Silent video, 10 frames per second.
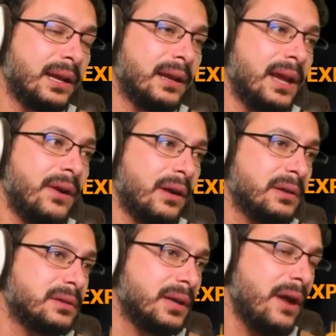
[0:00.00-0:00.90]

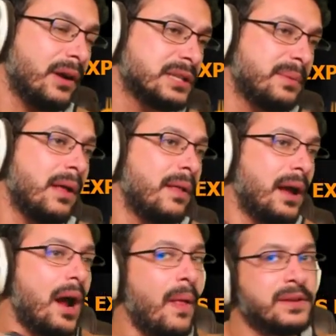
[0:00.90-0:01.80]
Counter a
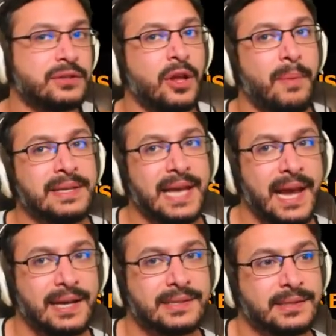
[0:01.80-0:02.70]
spell on this control plays
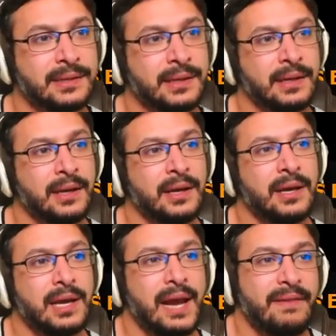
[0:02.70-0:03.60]
X.
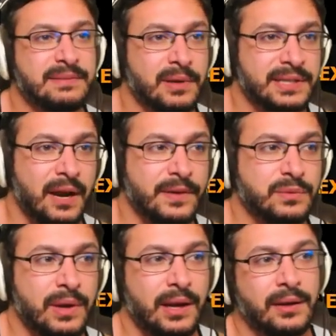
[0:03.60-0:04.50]
If that spell's counted this
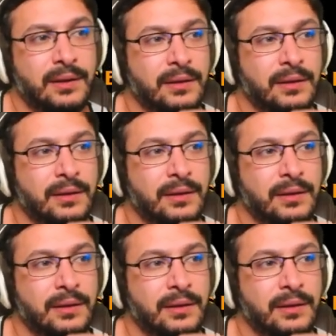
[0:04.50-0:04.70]
way,